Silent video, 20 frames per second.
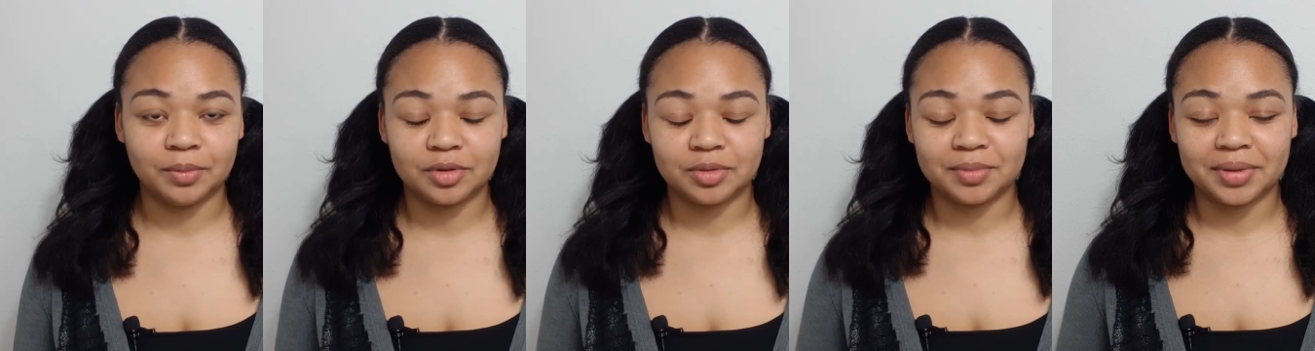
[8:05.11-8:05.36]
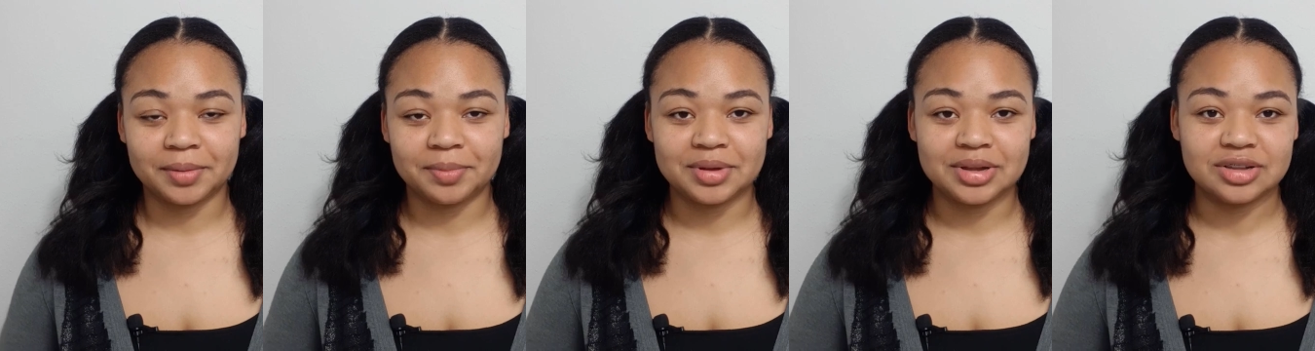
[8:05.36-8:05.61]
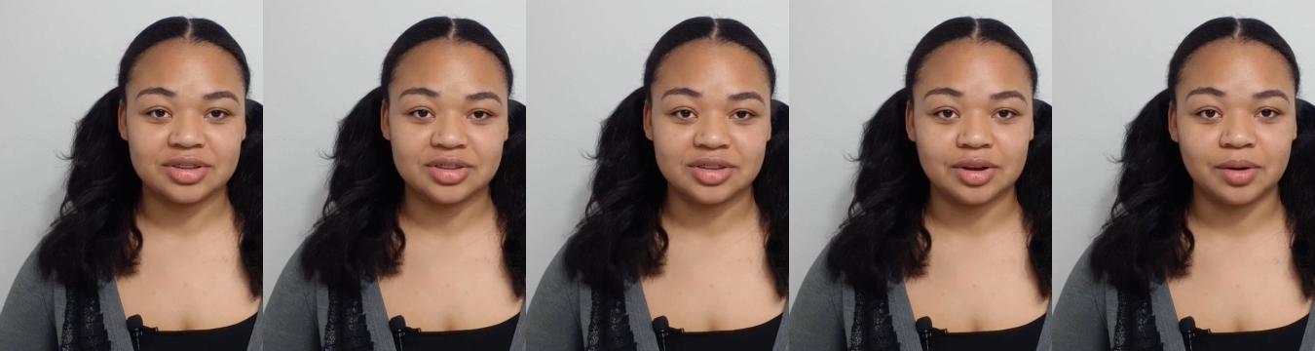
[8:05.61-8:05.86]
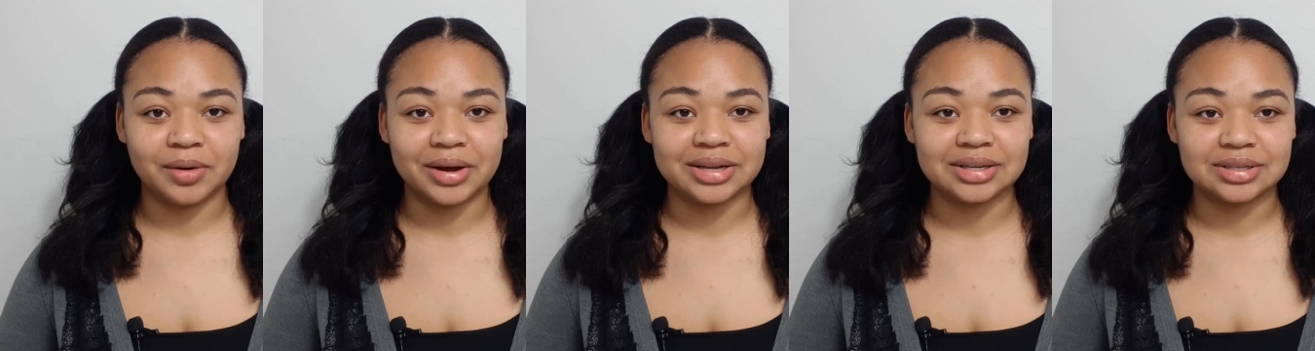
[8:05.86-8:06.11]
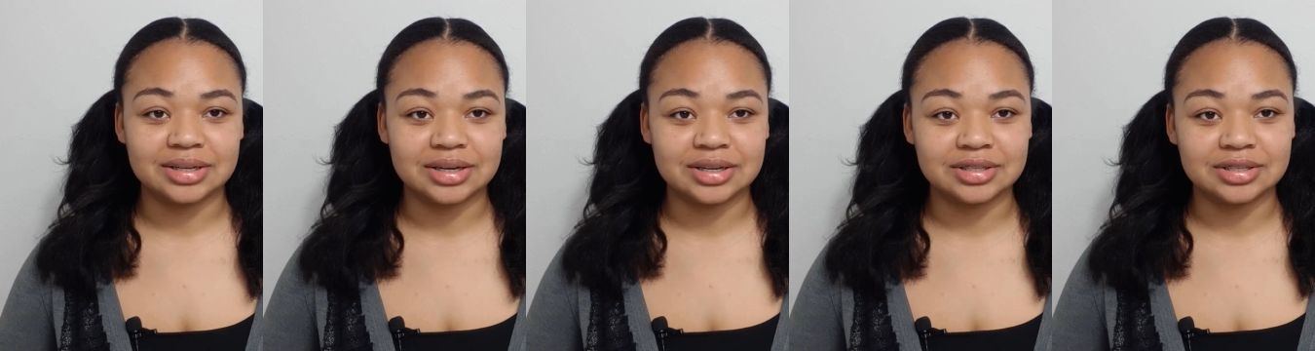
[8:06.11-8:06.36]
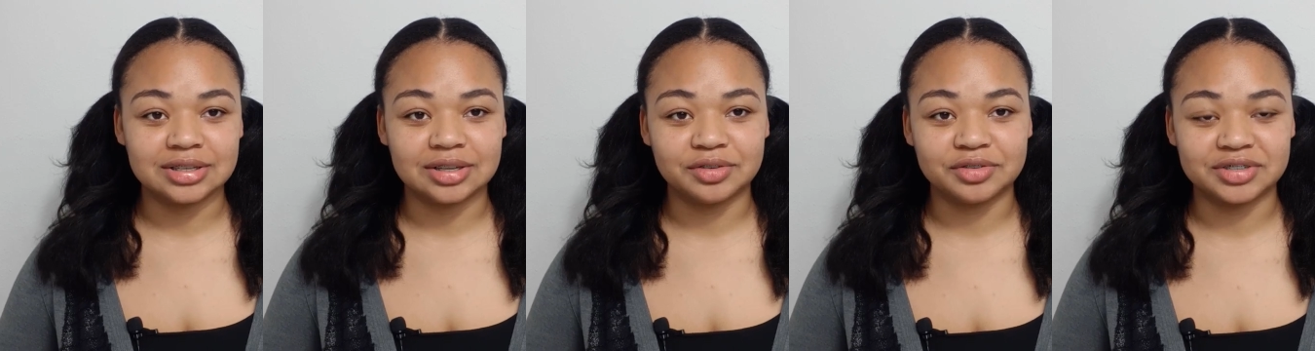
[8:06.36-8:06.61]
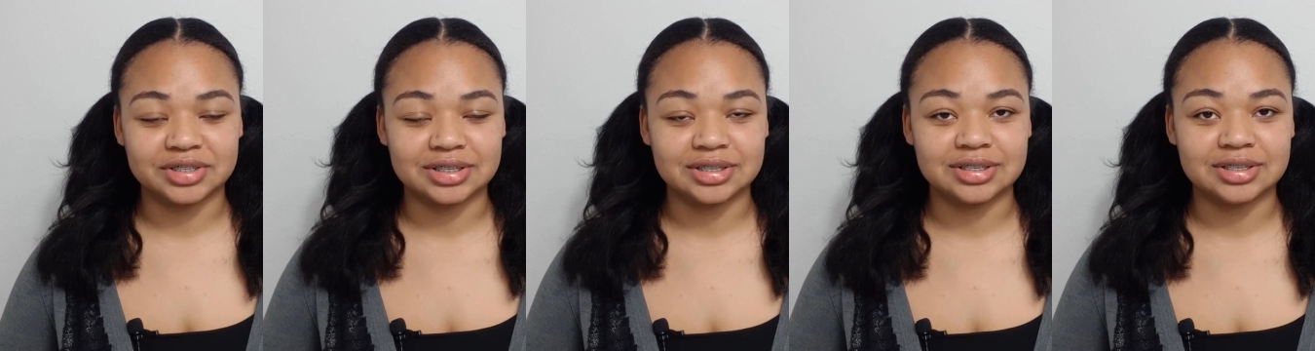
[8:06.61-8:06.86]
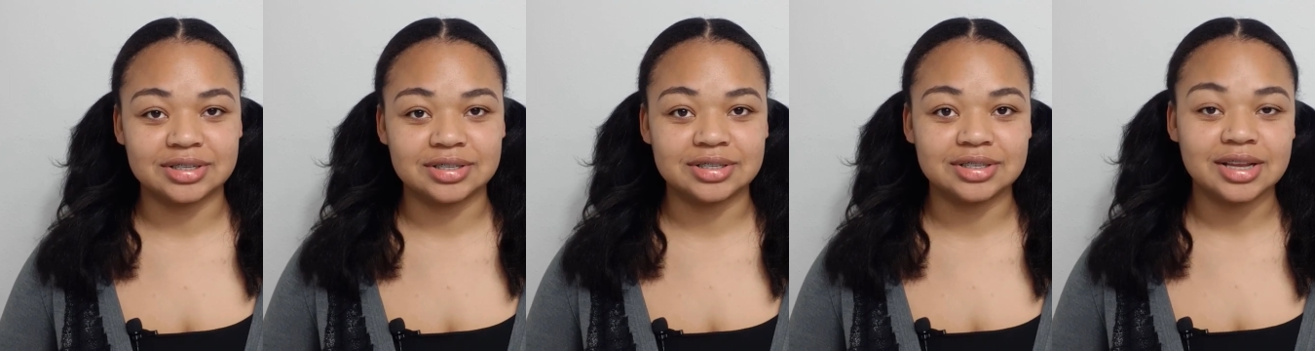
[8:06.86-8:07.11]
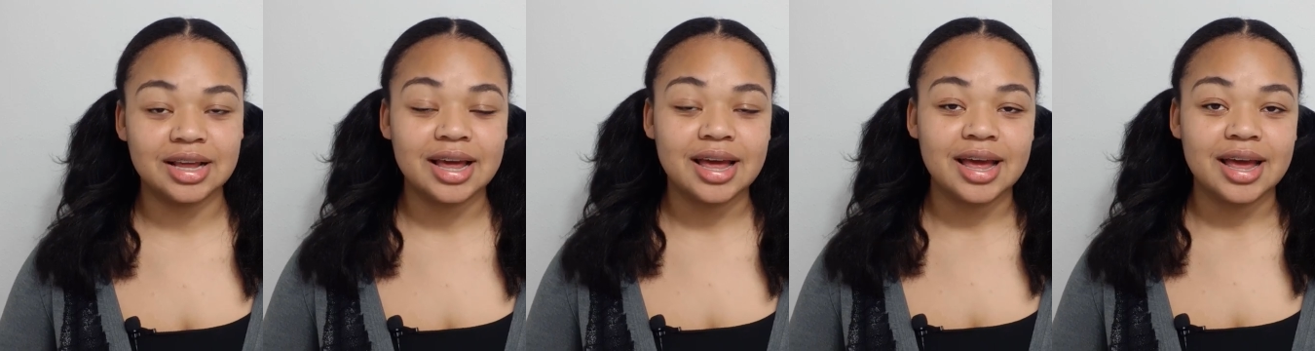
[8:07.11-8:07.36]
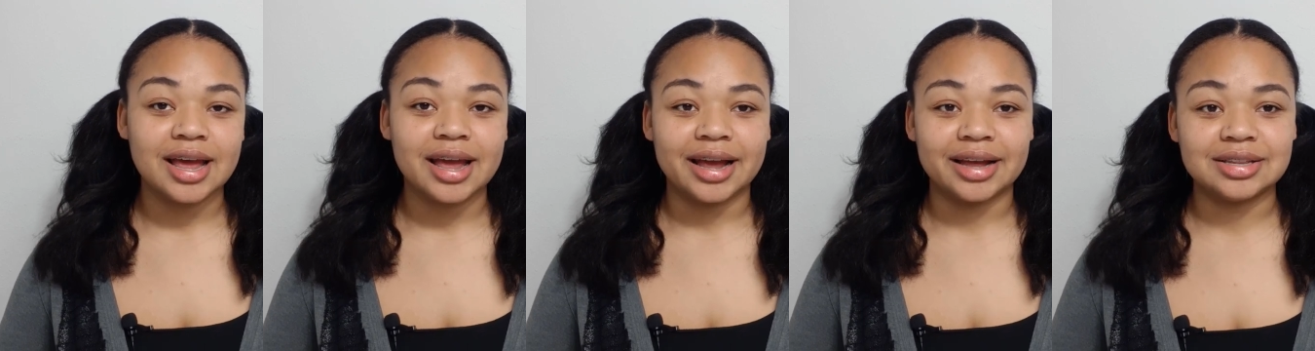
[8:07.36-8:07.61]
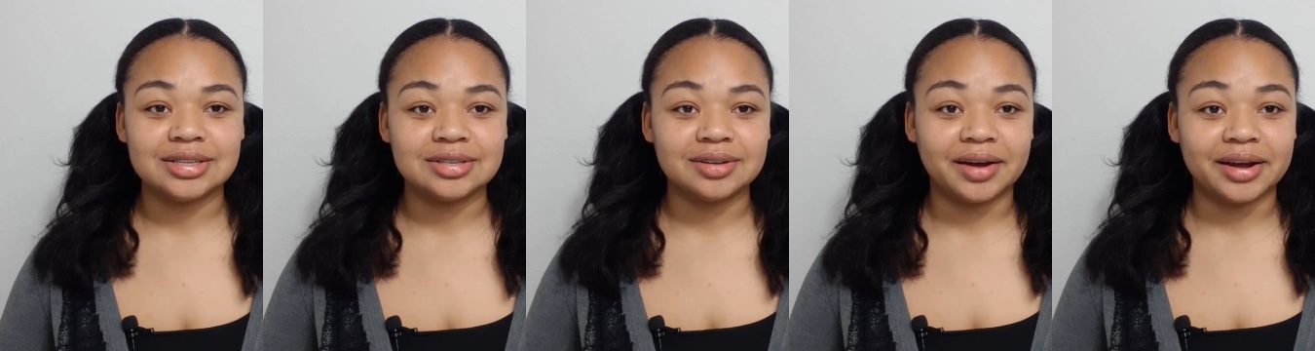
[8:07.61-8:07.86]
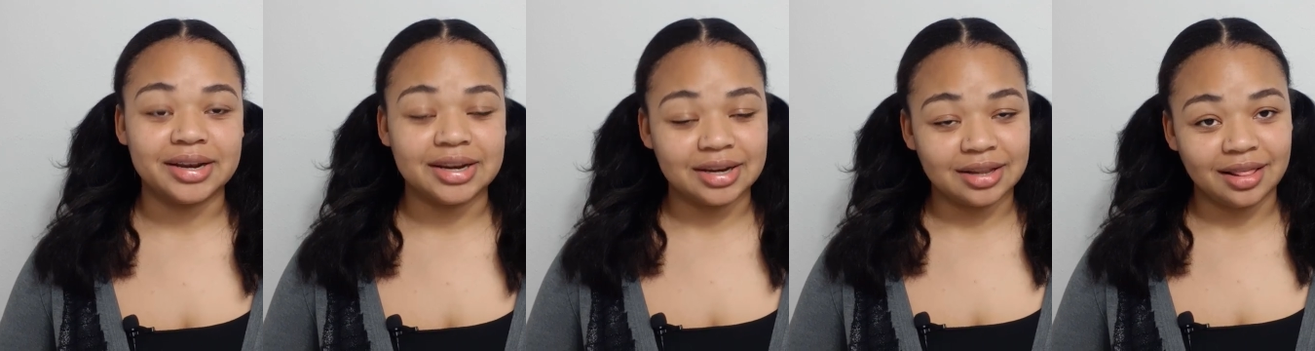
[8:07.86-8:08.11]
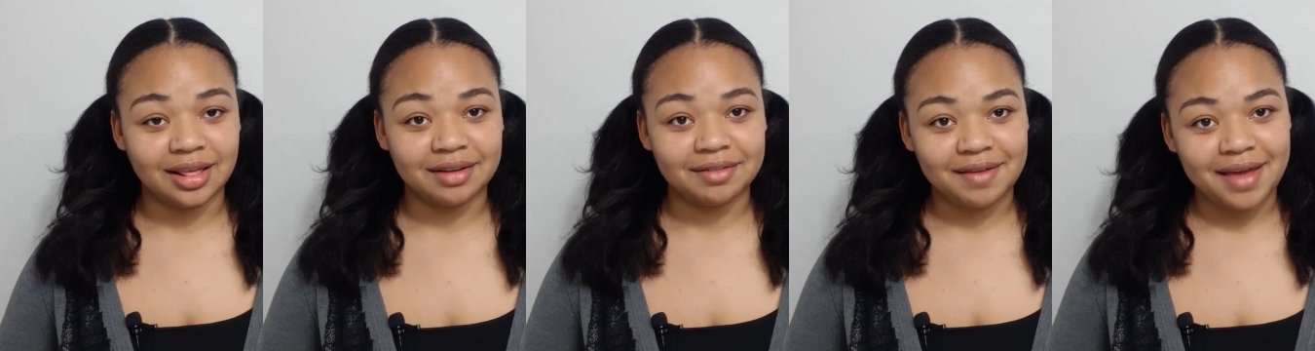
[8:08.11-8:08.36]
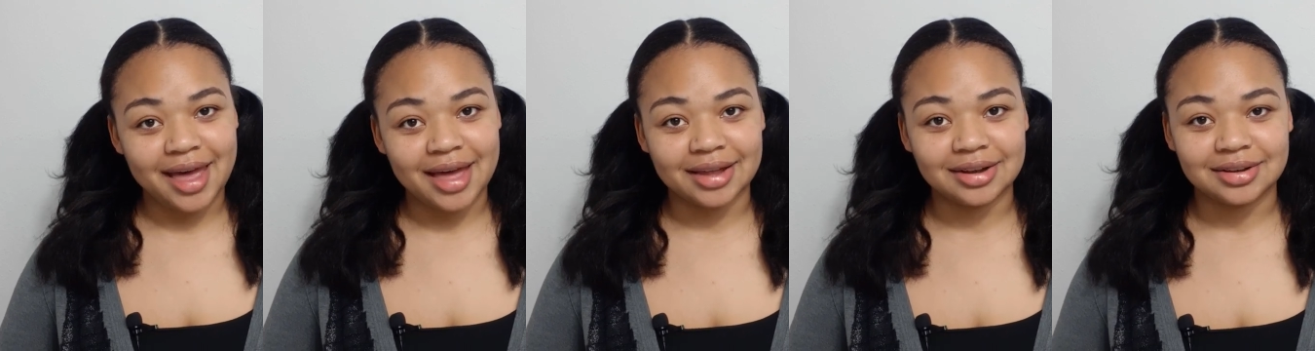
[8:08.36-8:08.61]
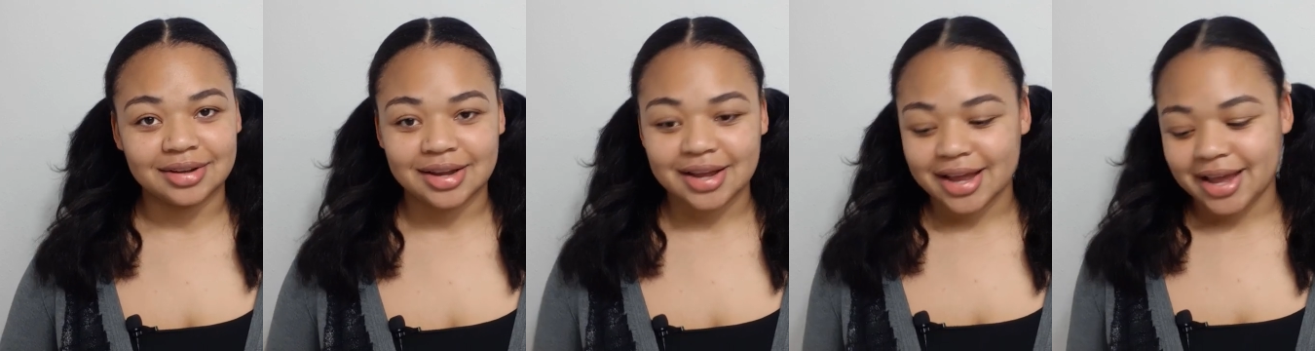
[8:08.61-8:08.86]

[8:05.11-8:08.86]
with my PCOS and insulin resistance, and so I need a lot of fat.